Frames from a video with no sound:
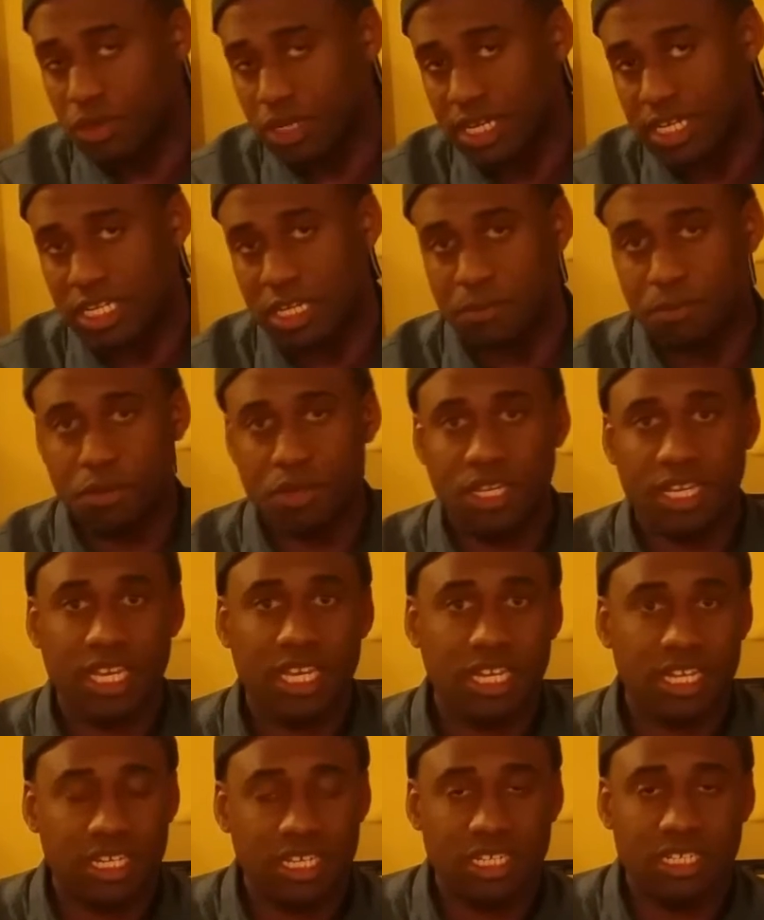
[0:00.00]
ended up
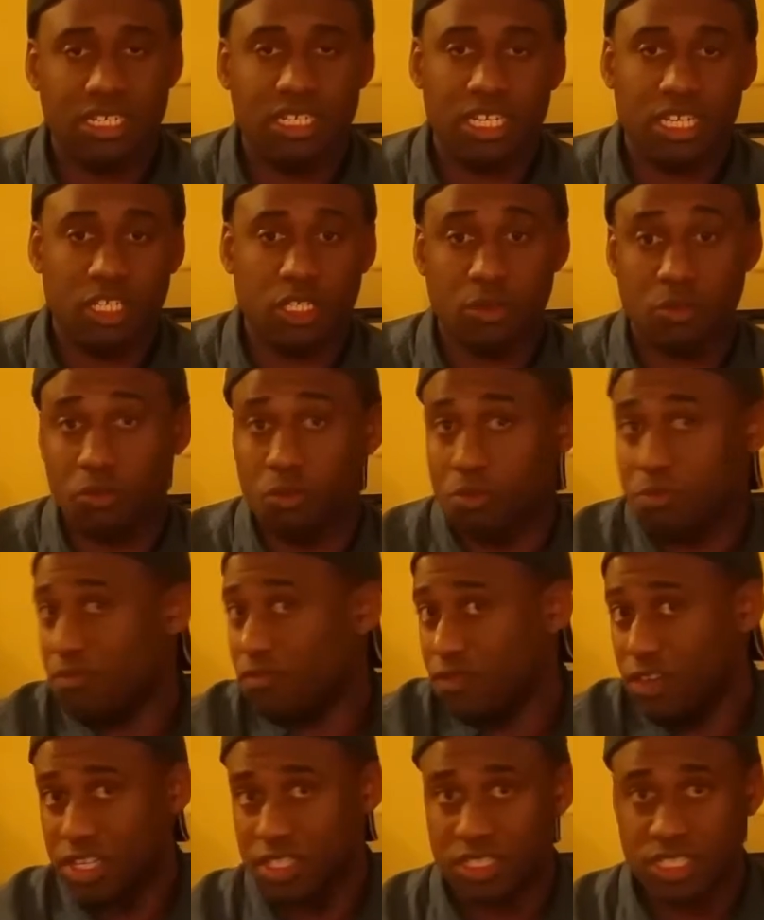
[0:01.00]
putting it in a ditch,
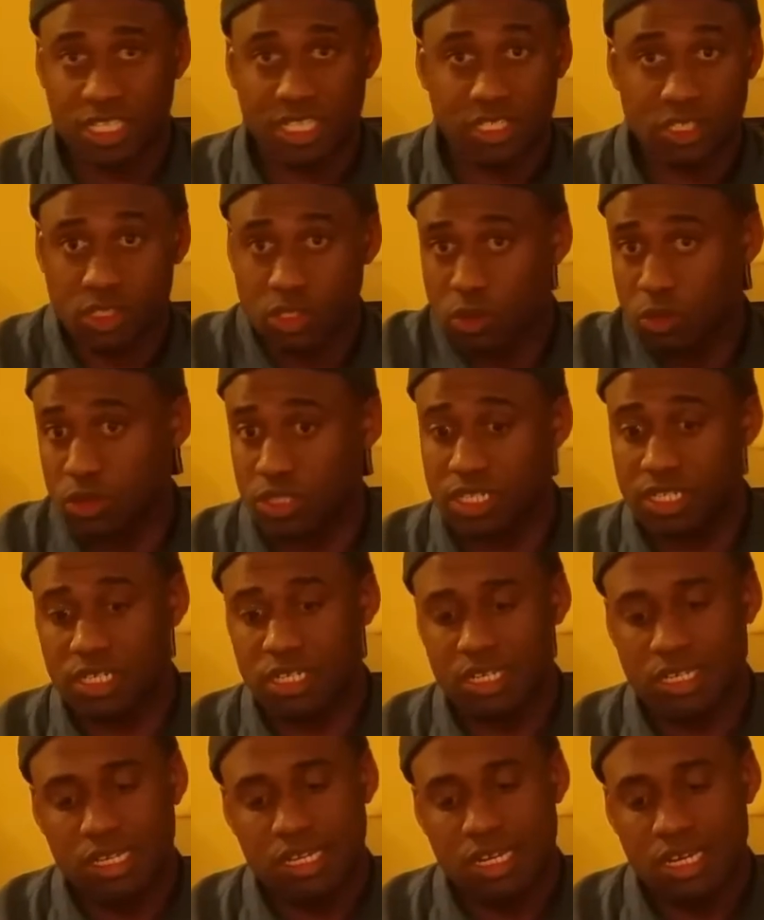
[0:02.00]
fixed it, sold
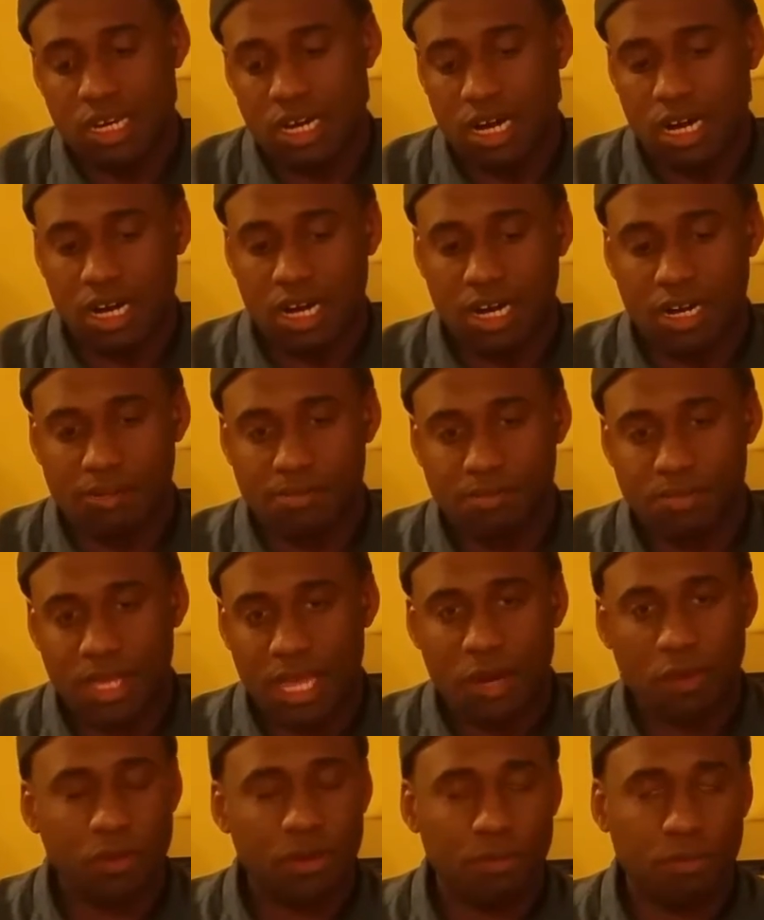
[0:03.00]
it.
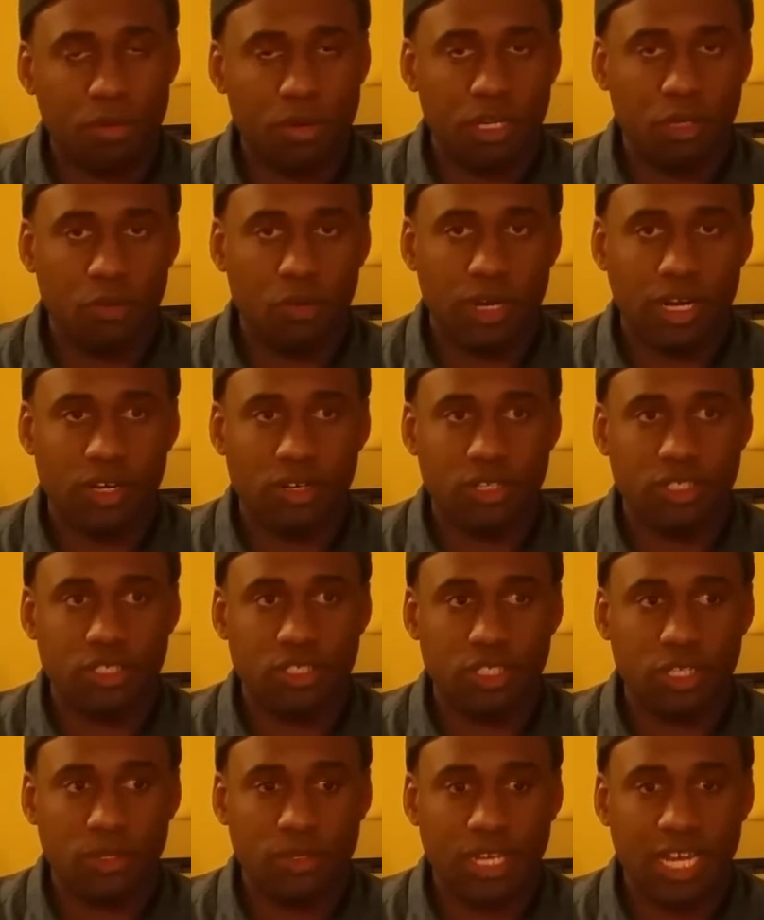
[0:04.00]
That went pretty well.
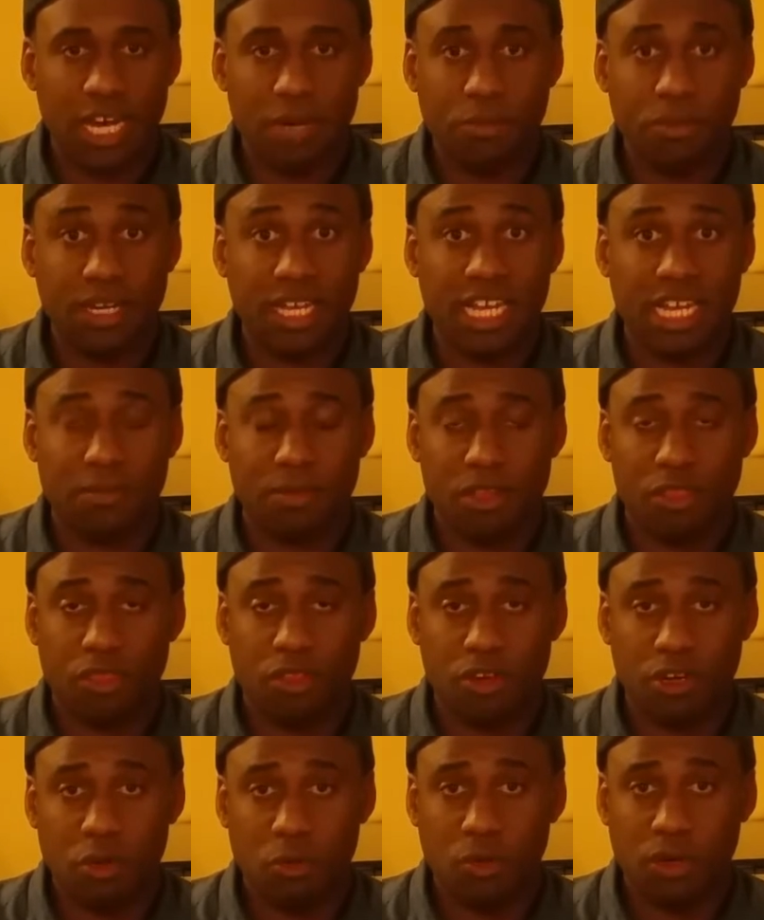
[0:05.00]
And so now I'm looking at my
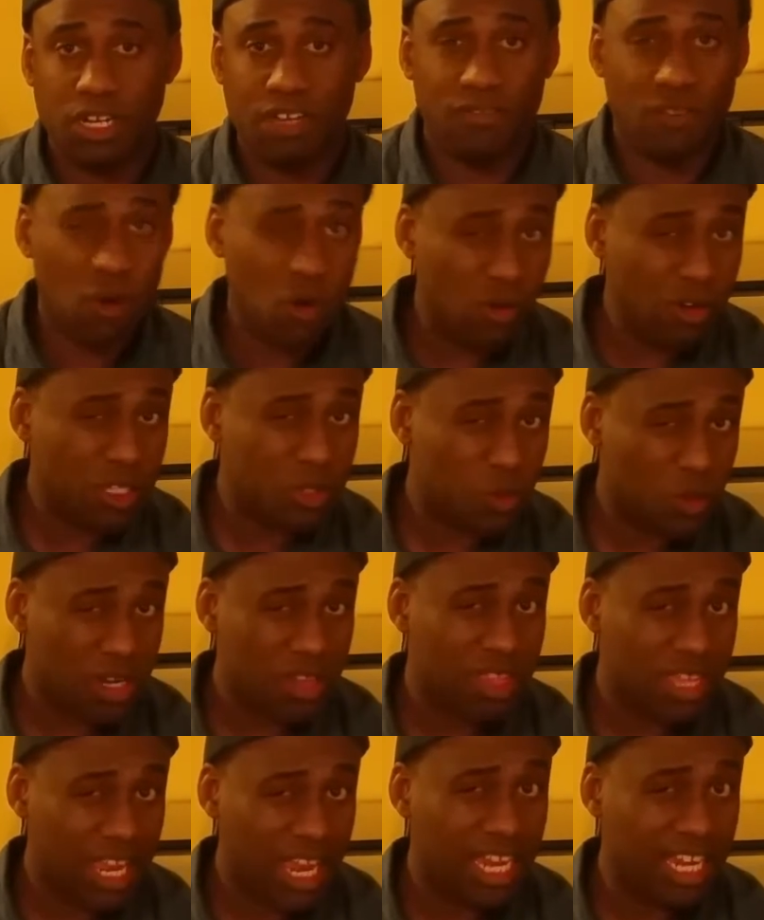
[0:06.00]
third one. I've always
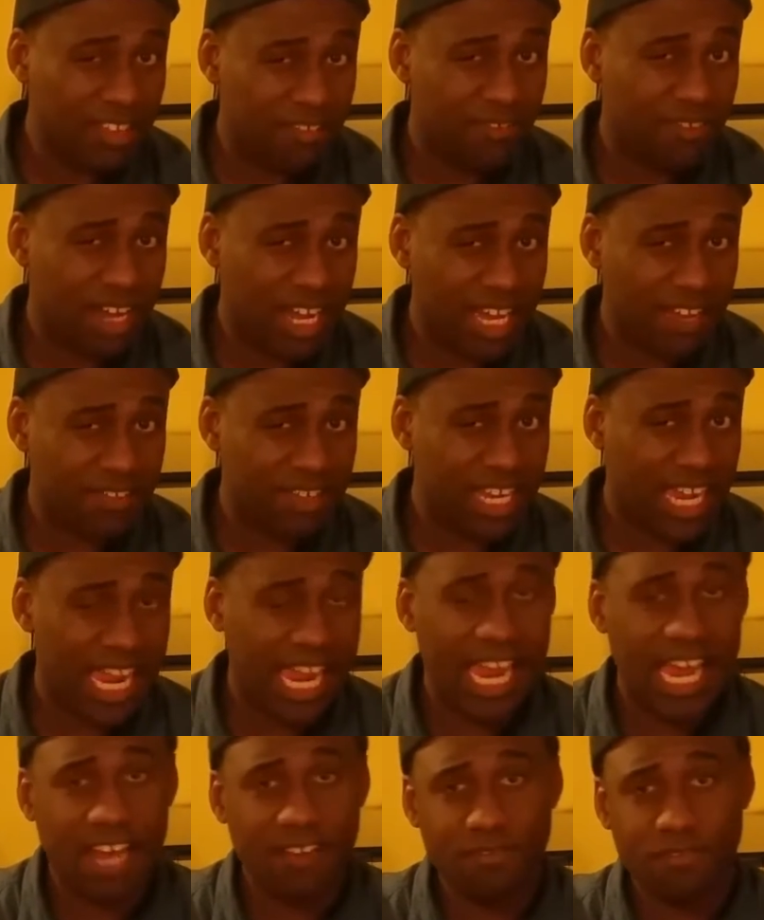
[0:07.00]
wanted the
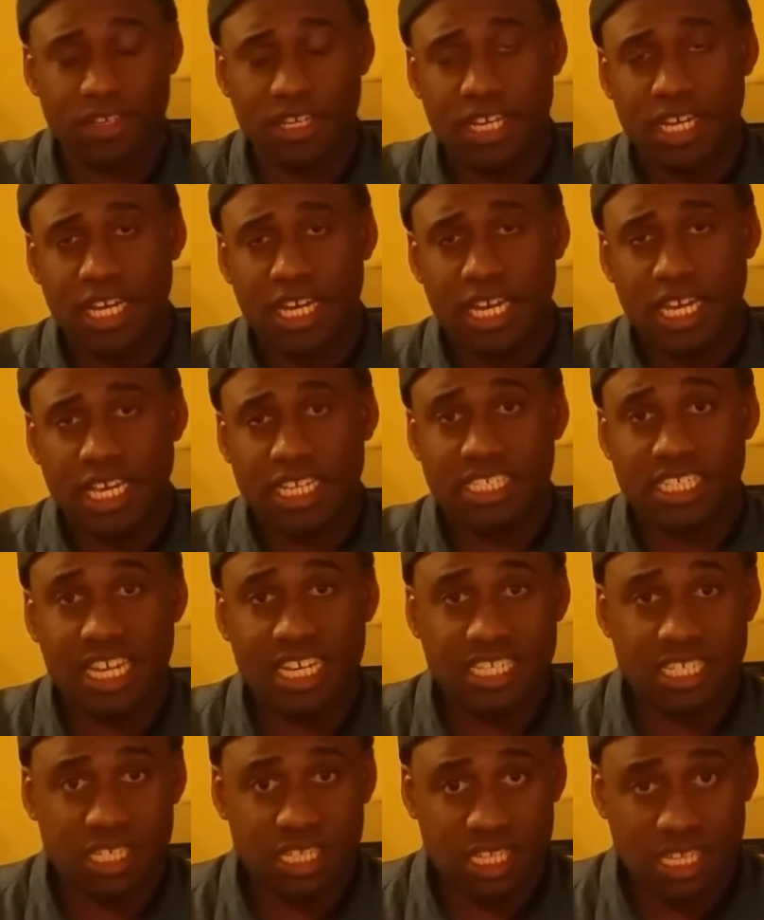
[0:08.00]
85.5 because
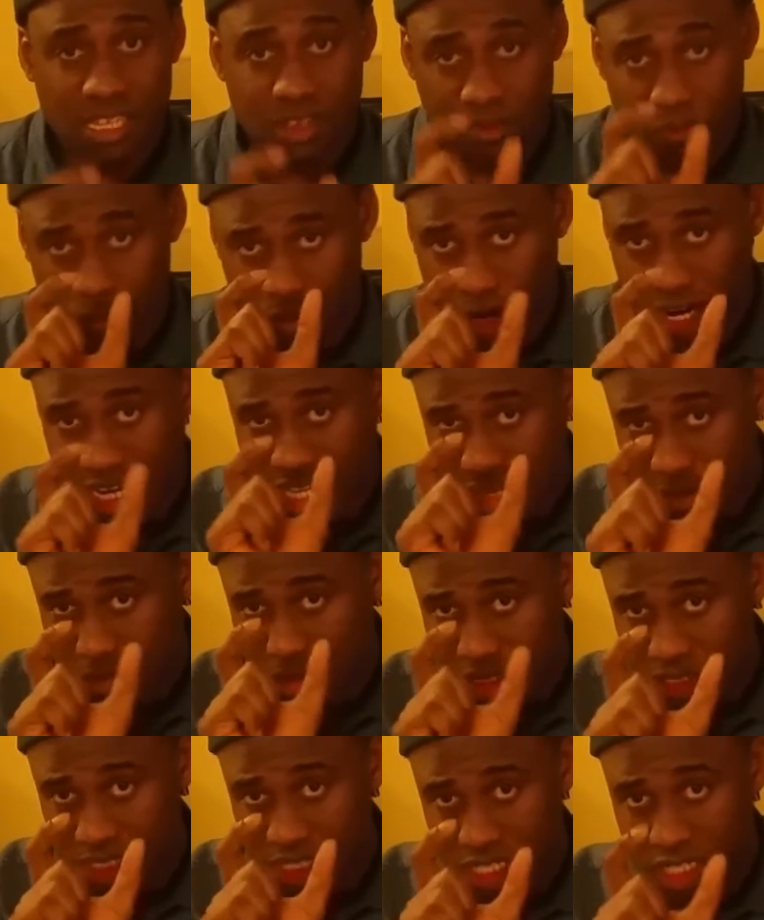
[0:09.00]
that's right in the
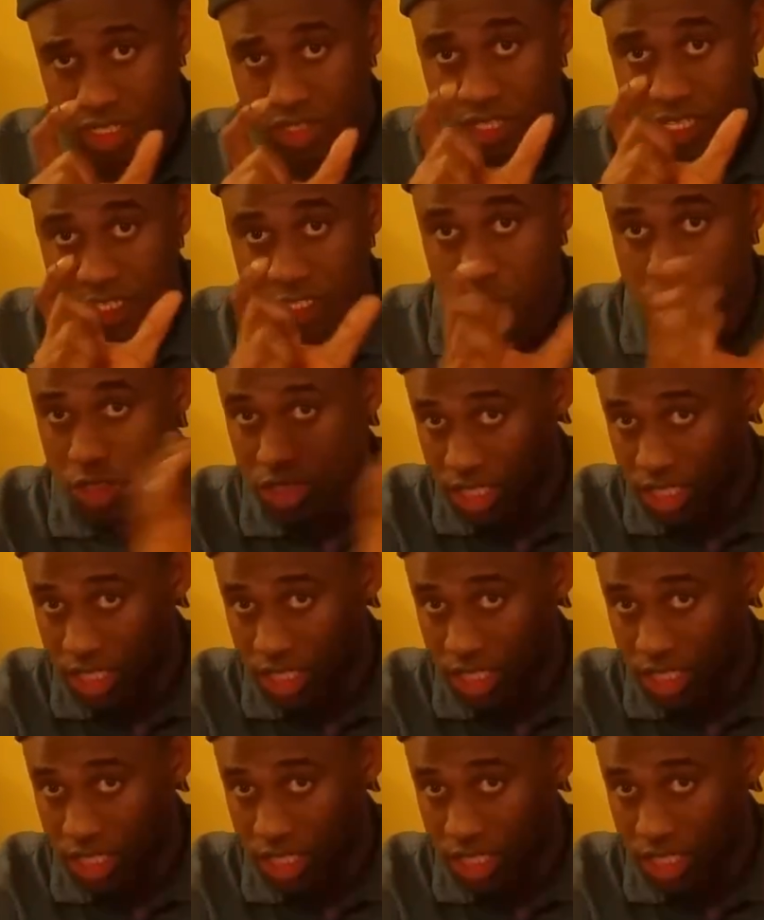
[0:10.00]
middle of the year. They